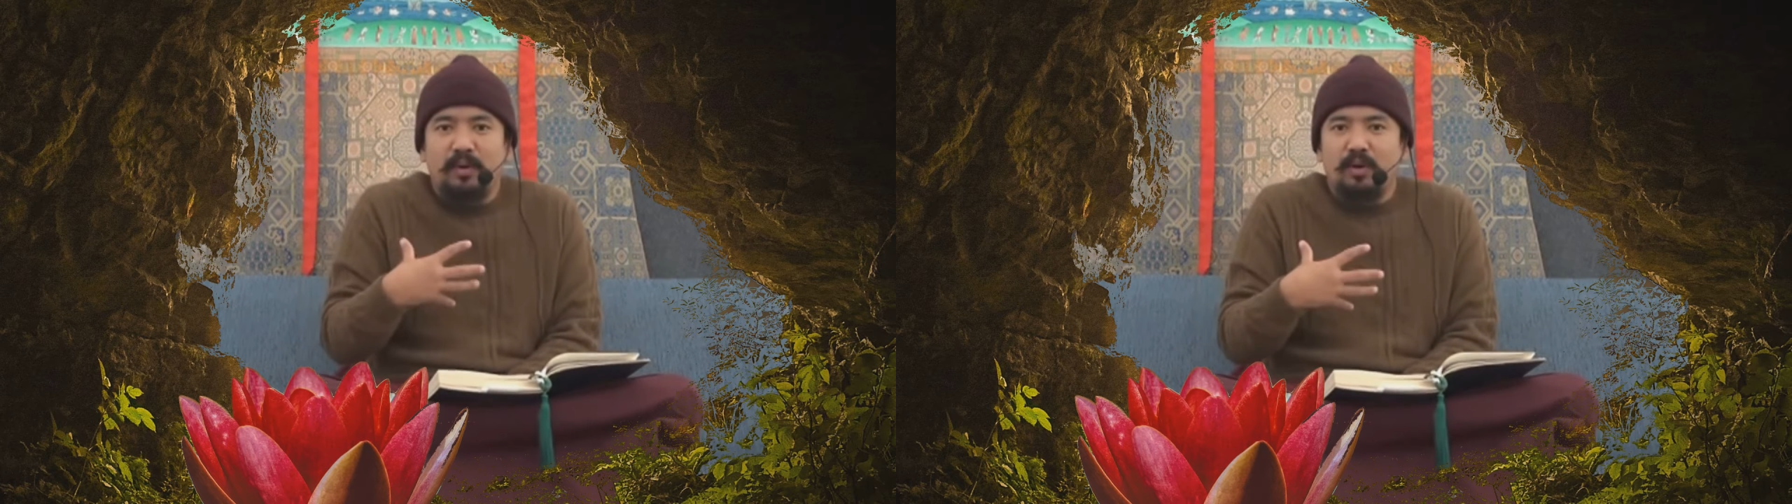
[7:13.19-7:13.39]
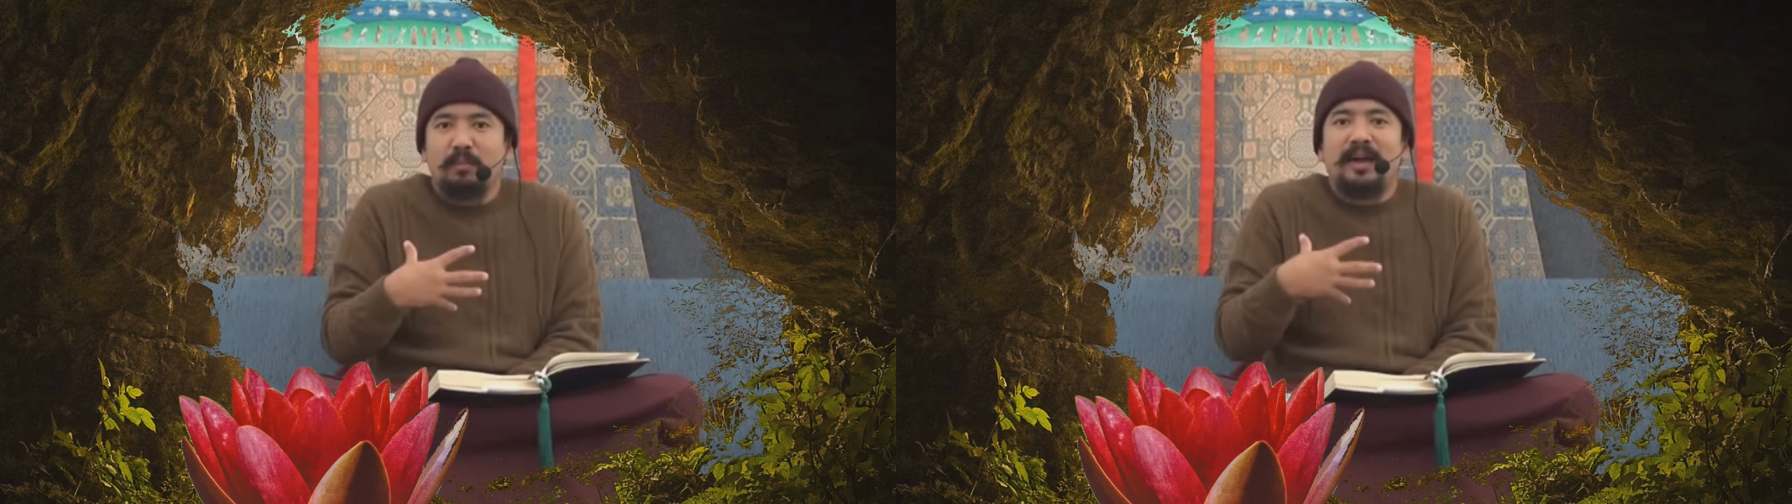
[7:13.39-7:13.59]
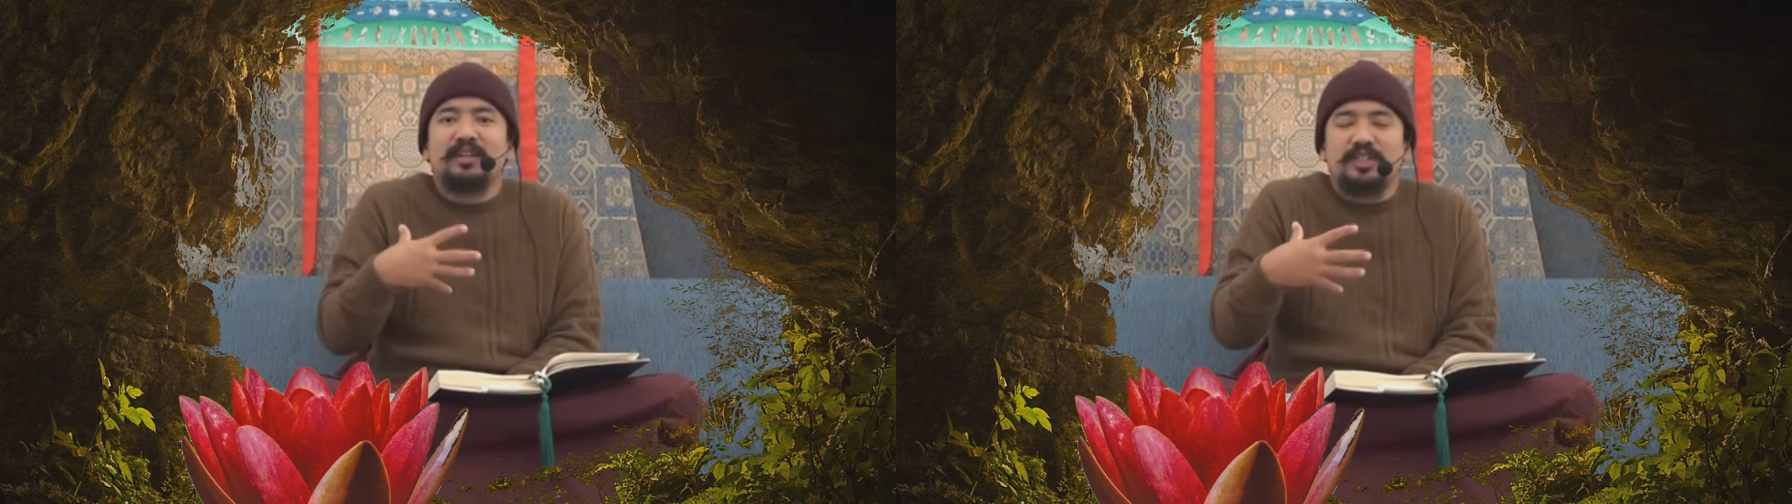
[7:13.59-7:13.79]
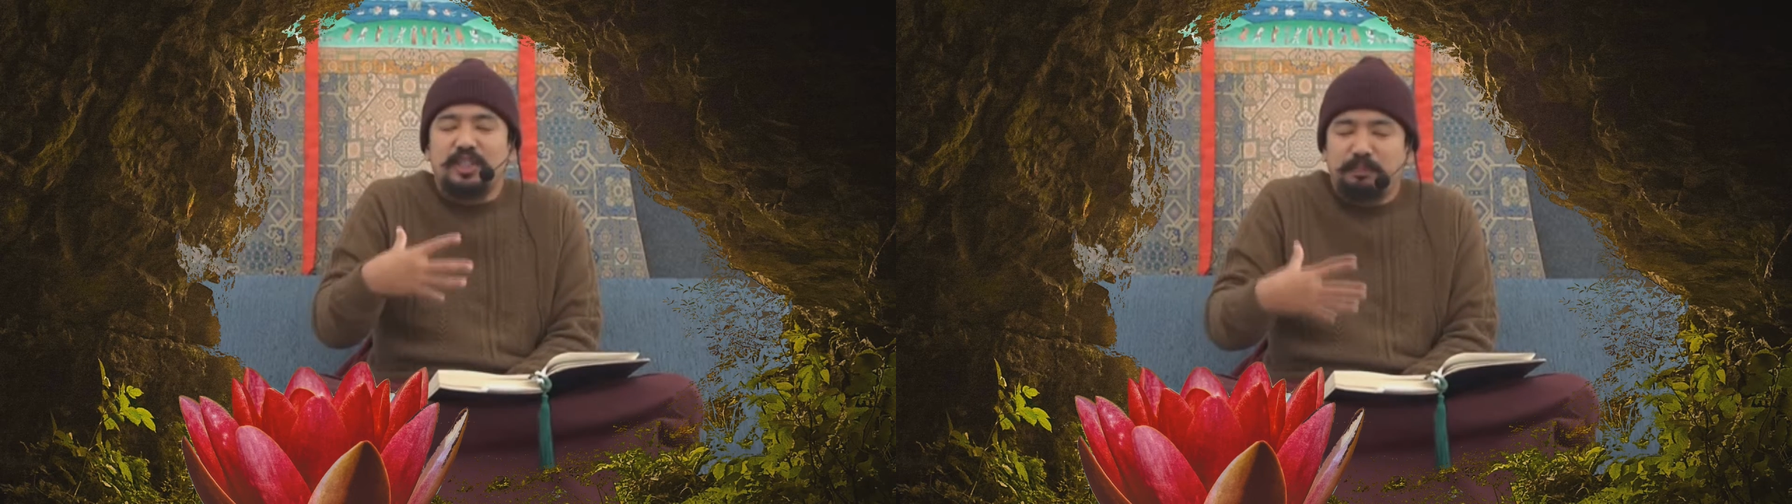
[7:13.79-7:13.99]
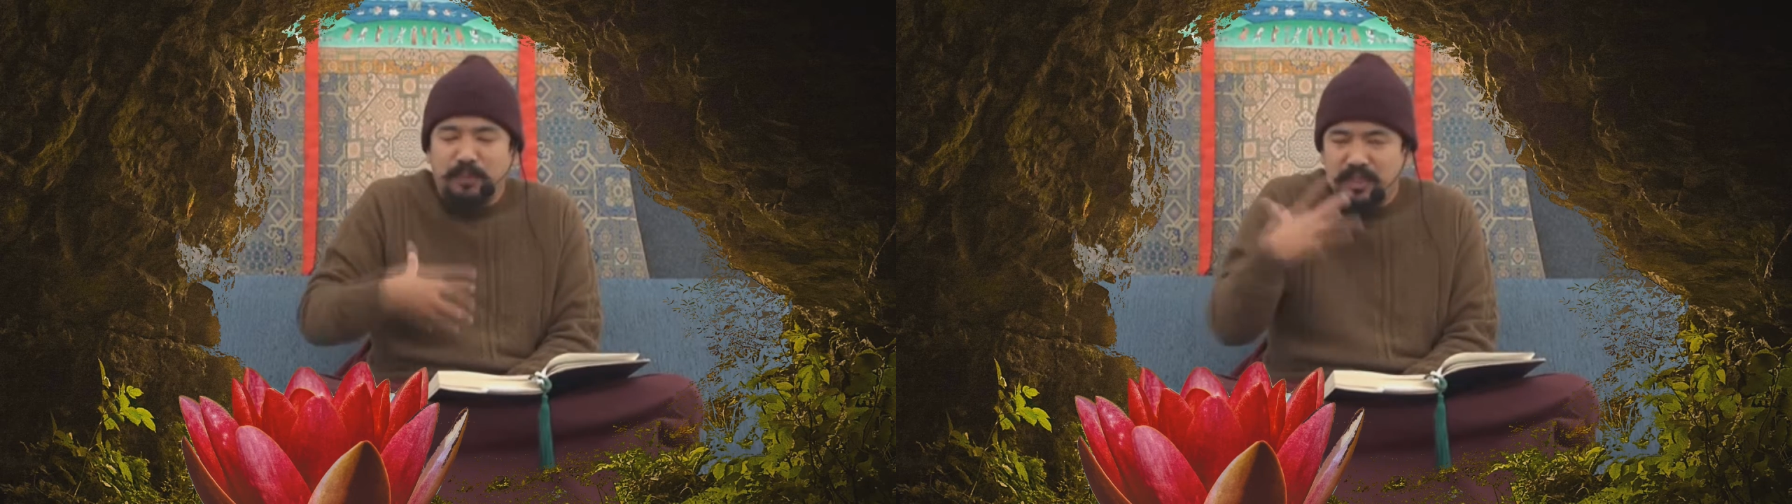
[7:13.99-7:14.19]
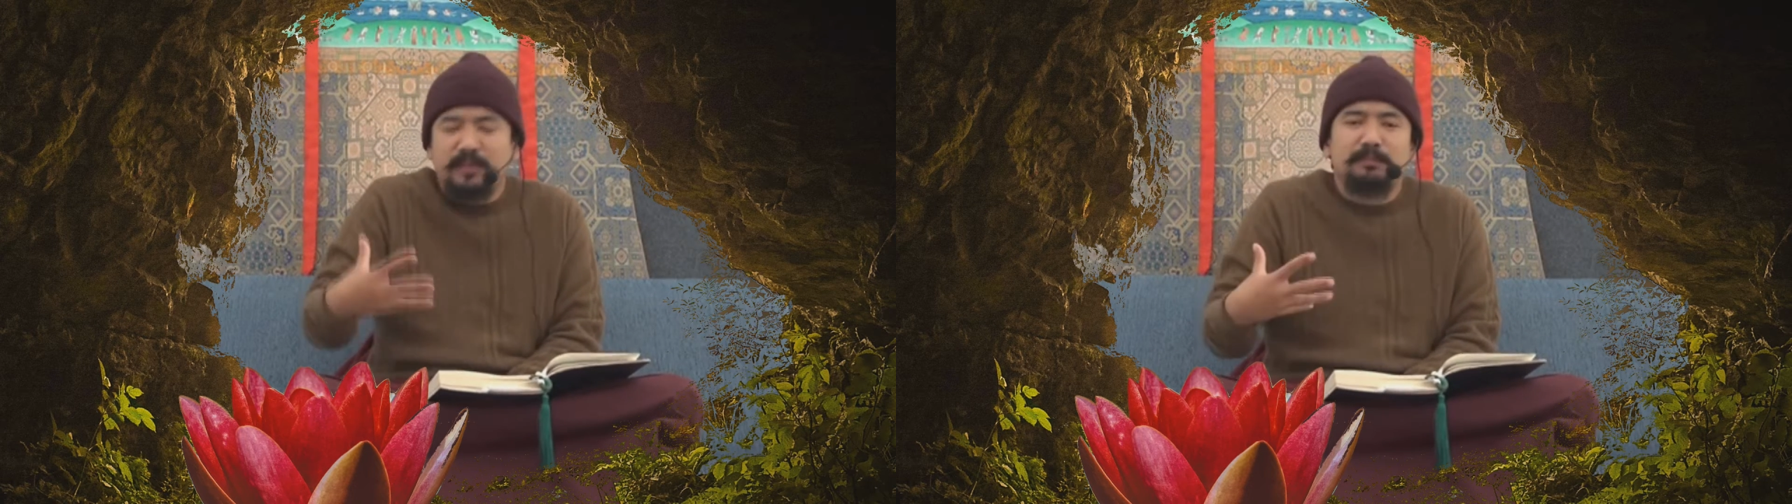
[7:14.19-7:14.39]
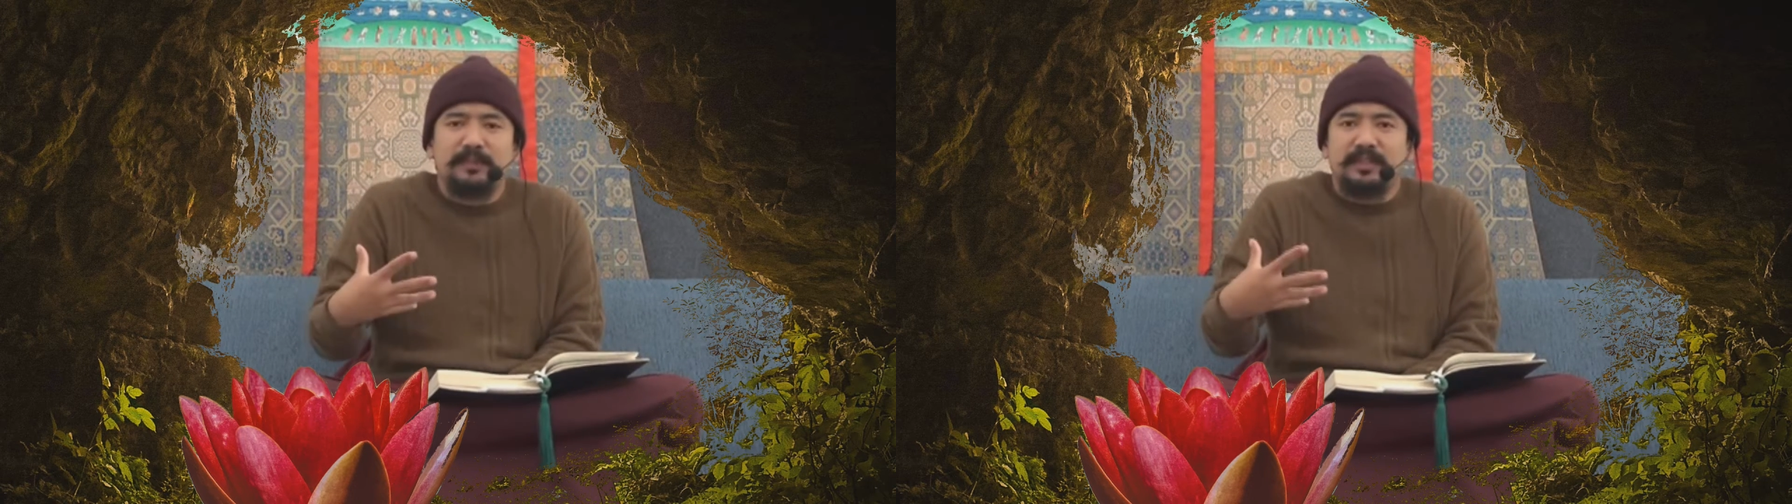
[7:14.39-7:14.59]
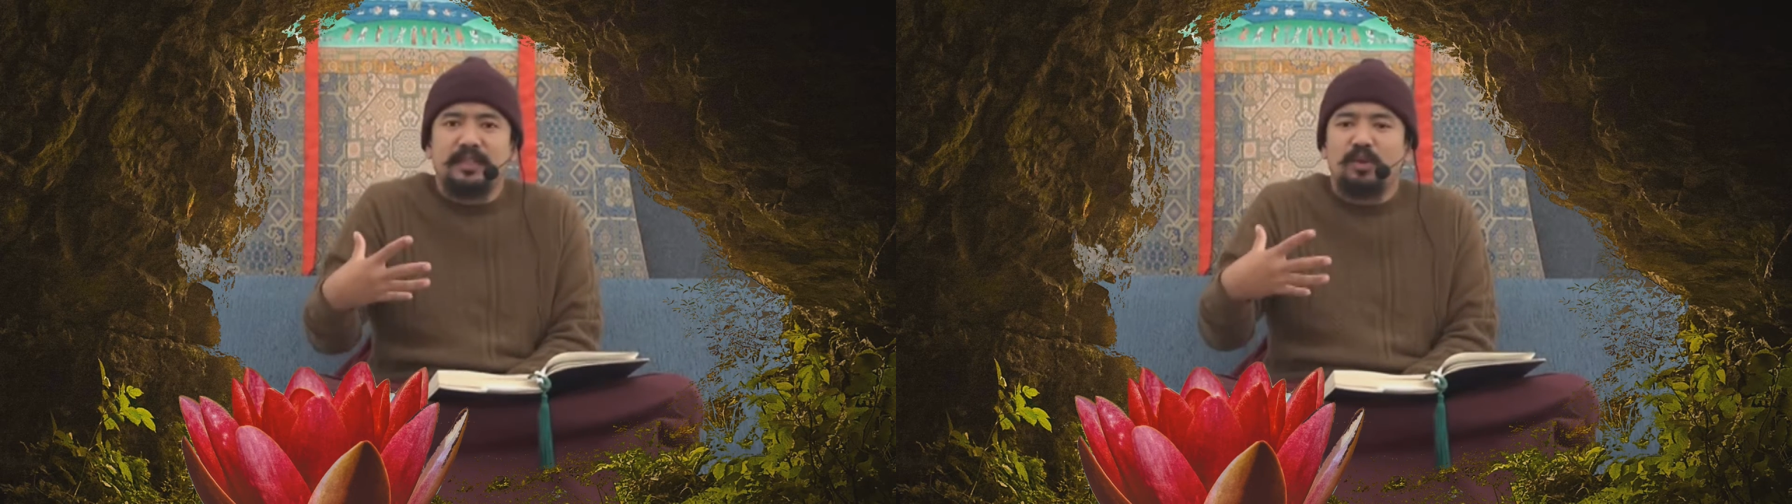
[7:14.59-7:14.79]
or my
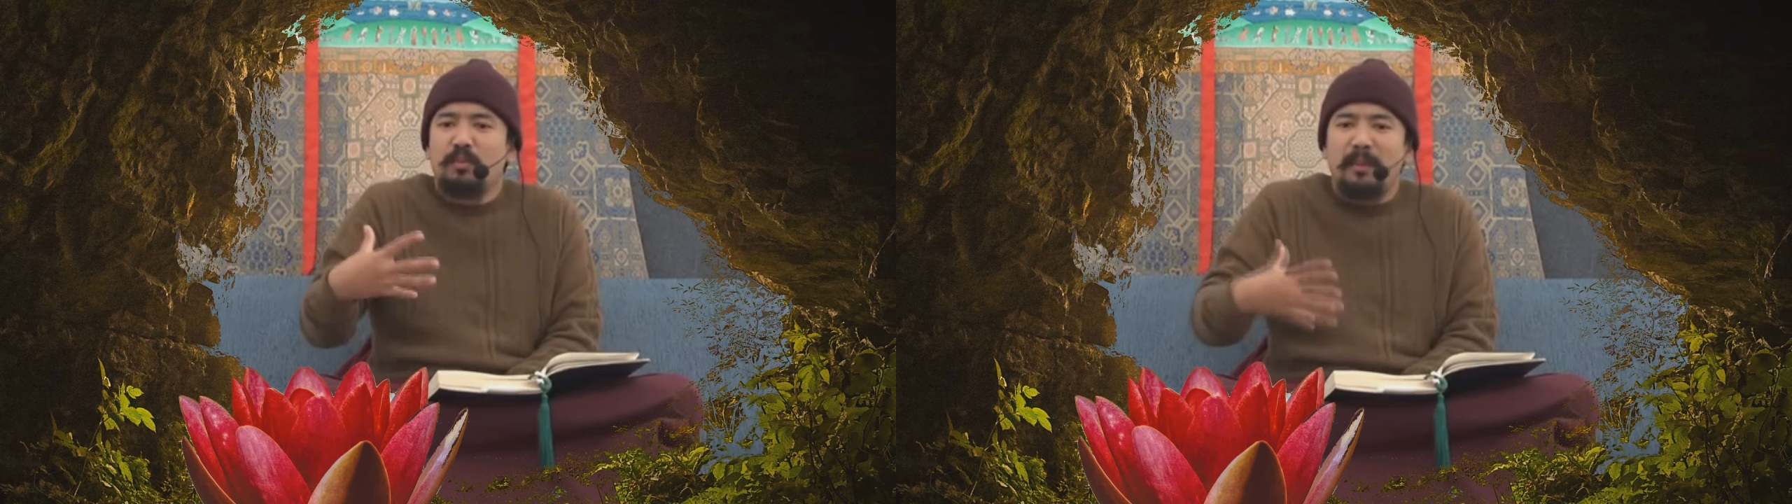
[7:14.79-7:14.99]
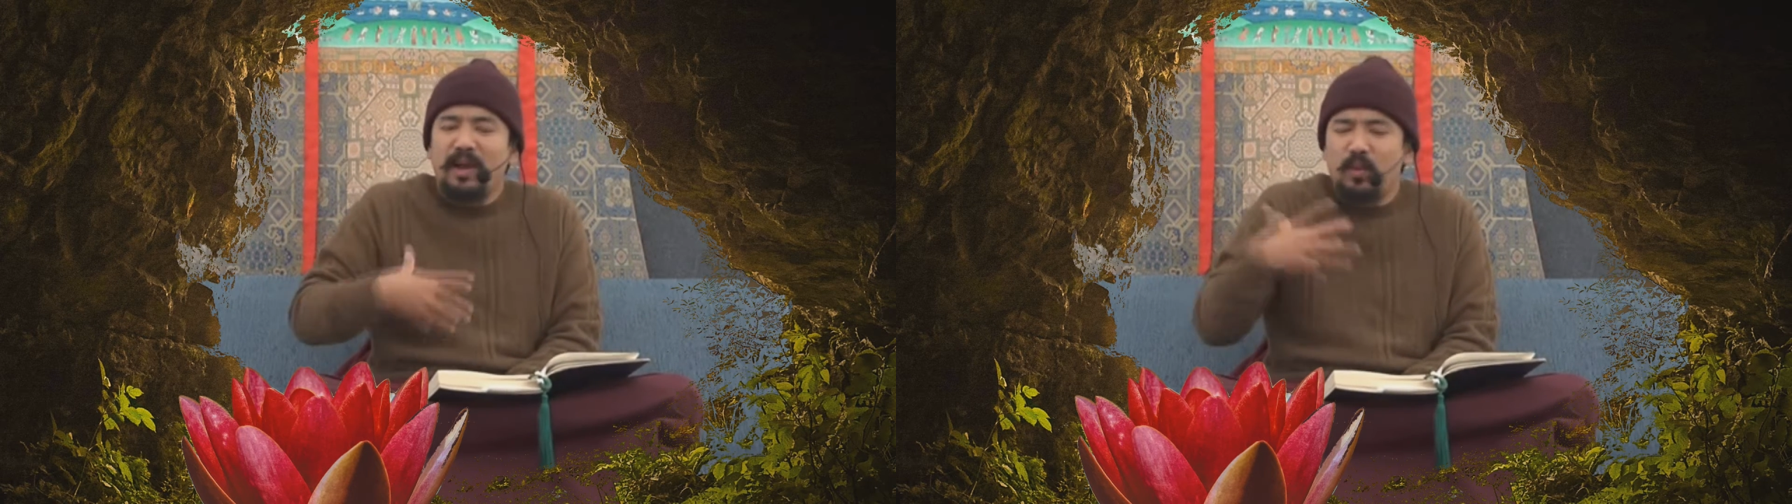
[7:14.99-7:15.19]
responsibility or my